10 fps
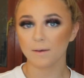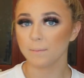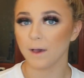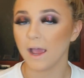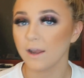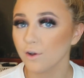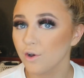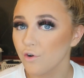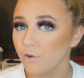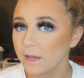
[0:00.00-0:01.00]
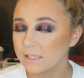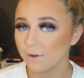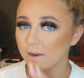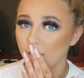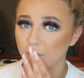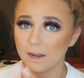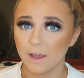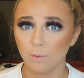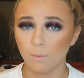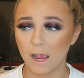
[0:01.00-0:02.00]
but I look crazy right now. You're
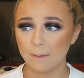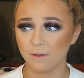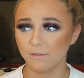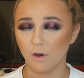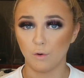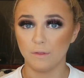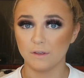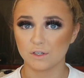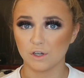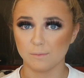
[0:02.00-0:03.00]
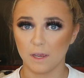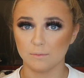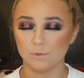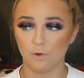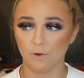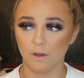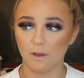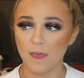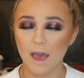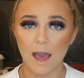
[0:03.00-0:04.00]
like, why am I following this girl's makeup tutorial?
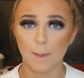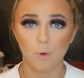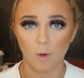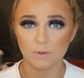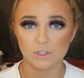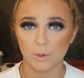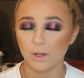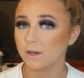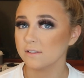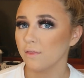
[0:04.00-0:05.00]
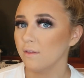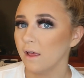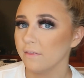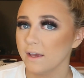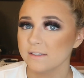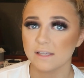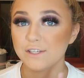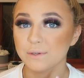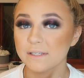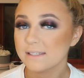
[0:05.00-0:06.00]
I promise you, it looks nothing like this.
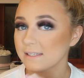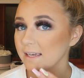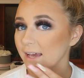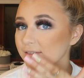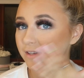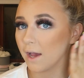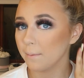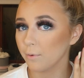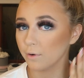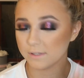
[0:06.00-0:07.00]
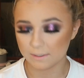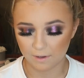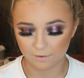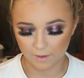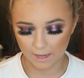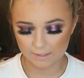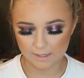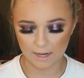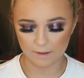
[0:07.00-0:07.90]
As you can see, I've started bronzing my face and